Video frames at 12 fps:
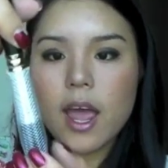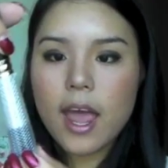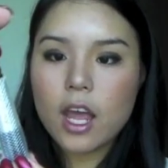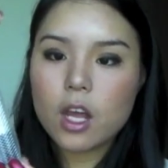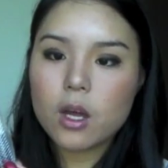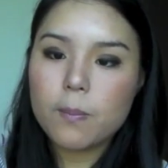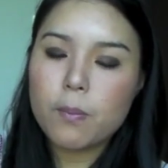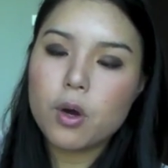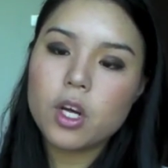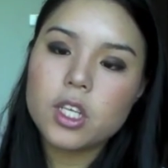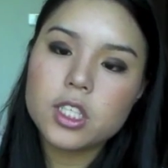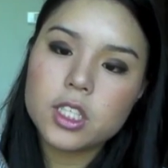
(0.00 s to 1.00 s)
it could
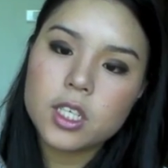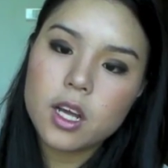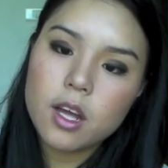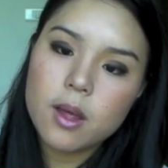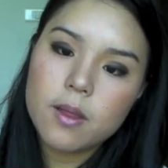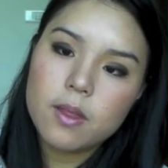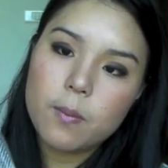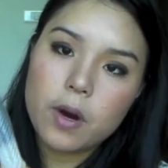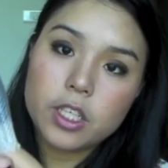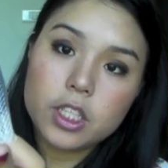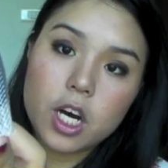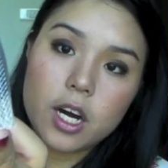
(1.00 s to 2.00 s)
push the
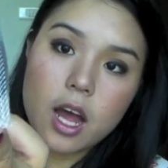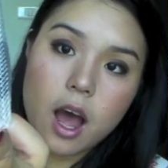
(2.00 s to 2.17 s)
brush guard